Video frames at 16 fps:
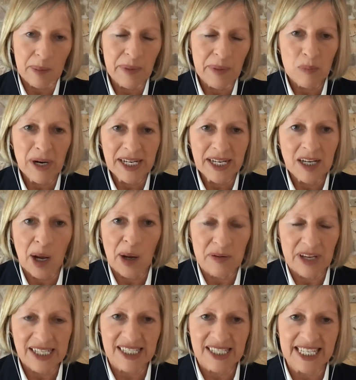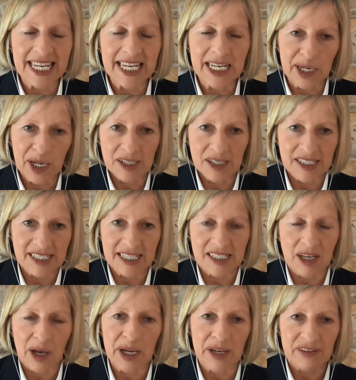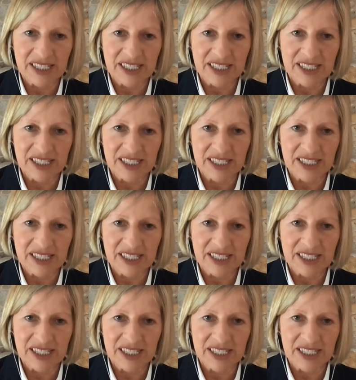I mean, we know there's the Eat Lancet diet.